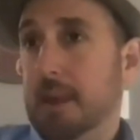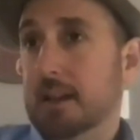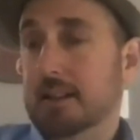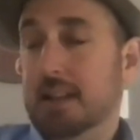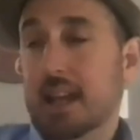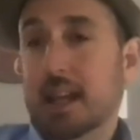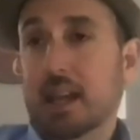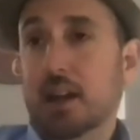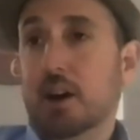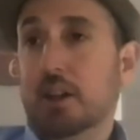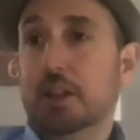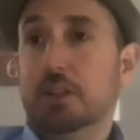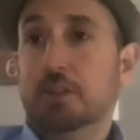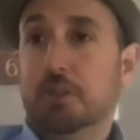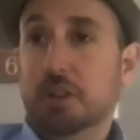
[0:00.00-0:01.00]
taking all
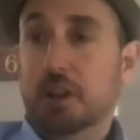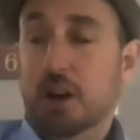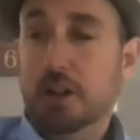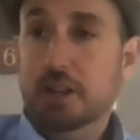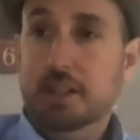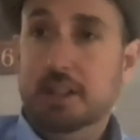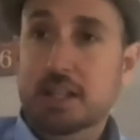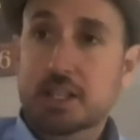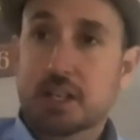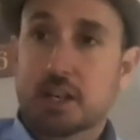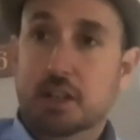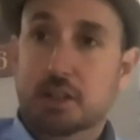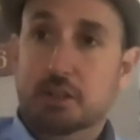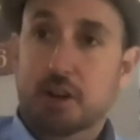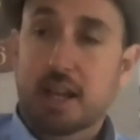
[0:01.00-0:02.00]
the
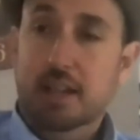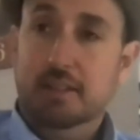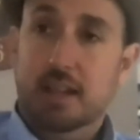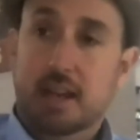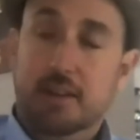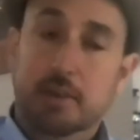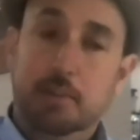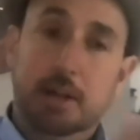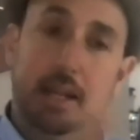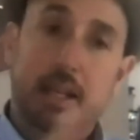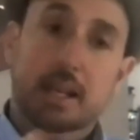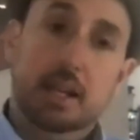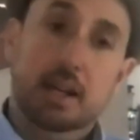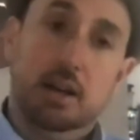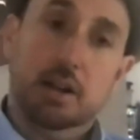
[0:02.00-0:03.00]
digital trends that
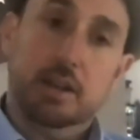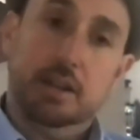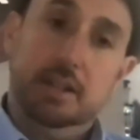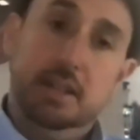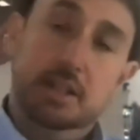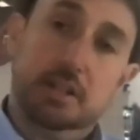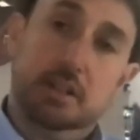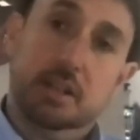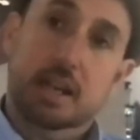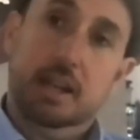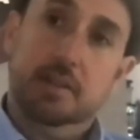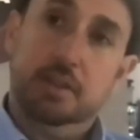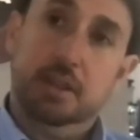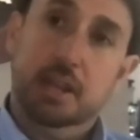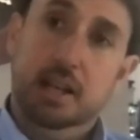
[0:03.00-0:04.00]
everybody here, all the digital
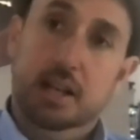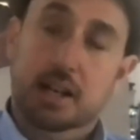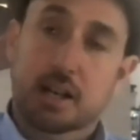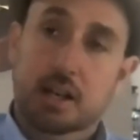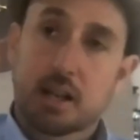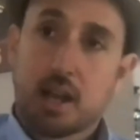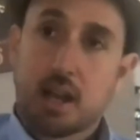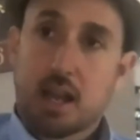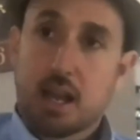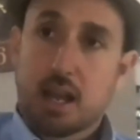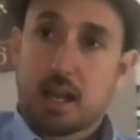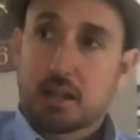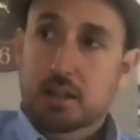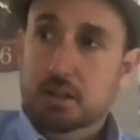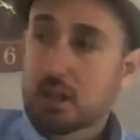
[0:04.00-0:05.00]
natives here
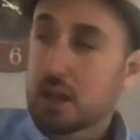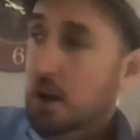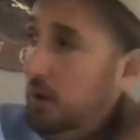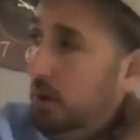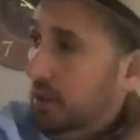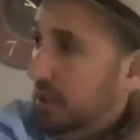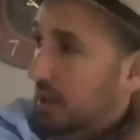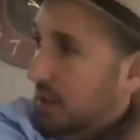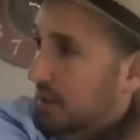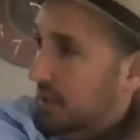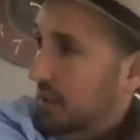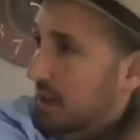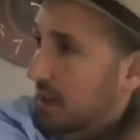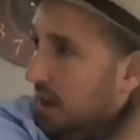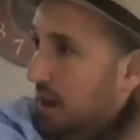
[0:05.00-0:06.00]
know in their
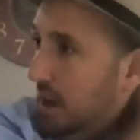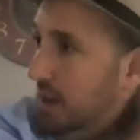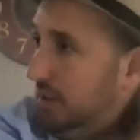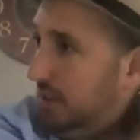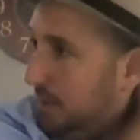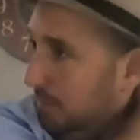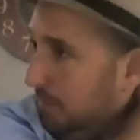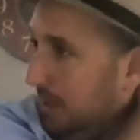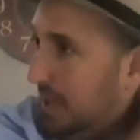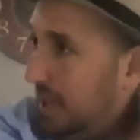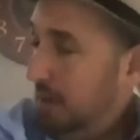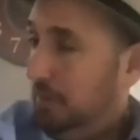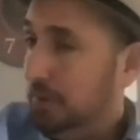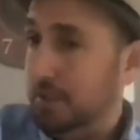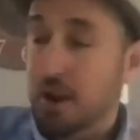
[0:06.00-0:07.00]
hearts, and being
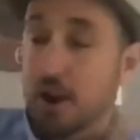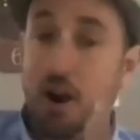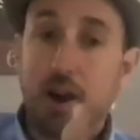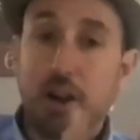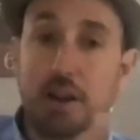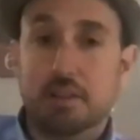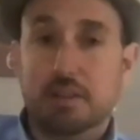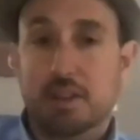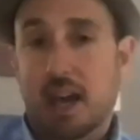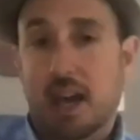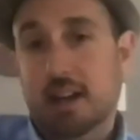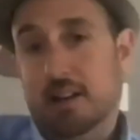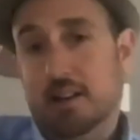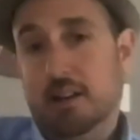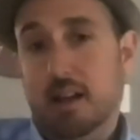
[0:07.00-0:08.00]
able to harness
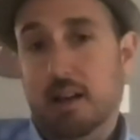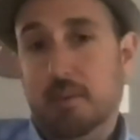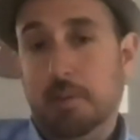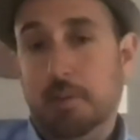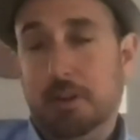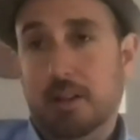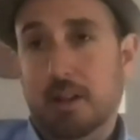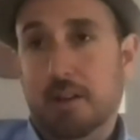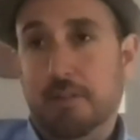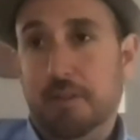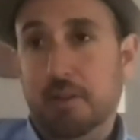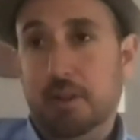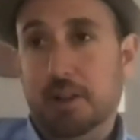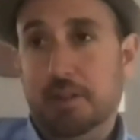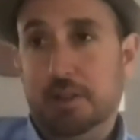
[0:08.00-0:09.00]
that and come up with
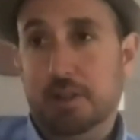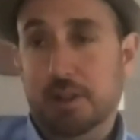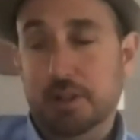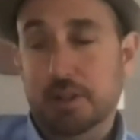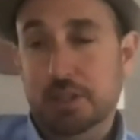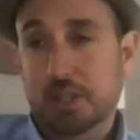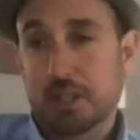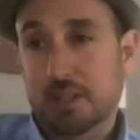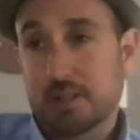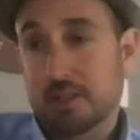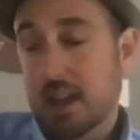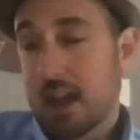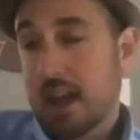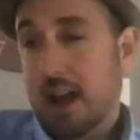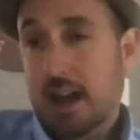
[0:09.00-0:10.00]
affirmative solutions.
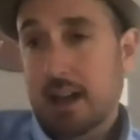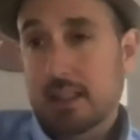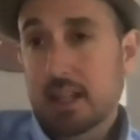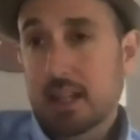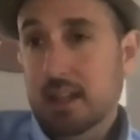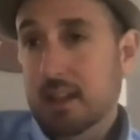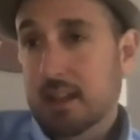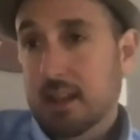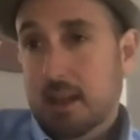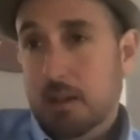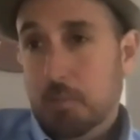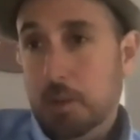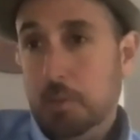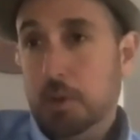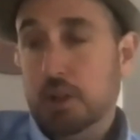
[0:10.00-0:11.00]
I think
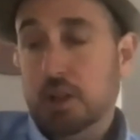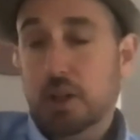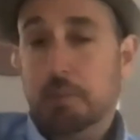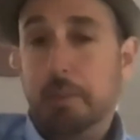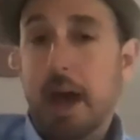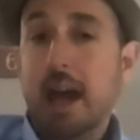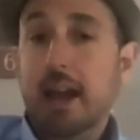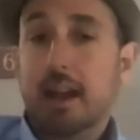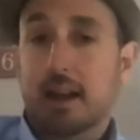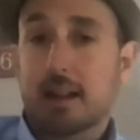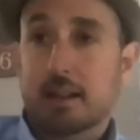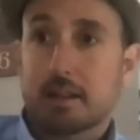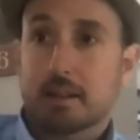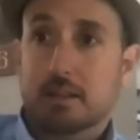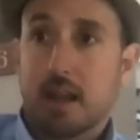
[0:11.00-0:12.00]
people will look back
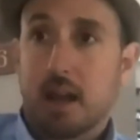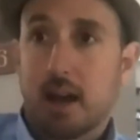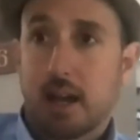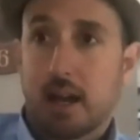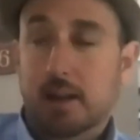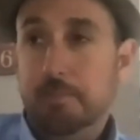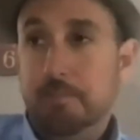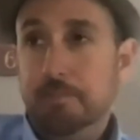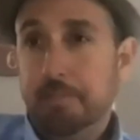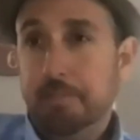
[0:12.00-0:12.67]
on this time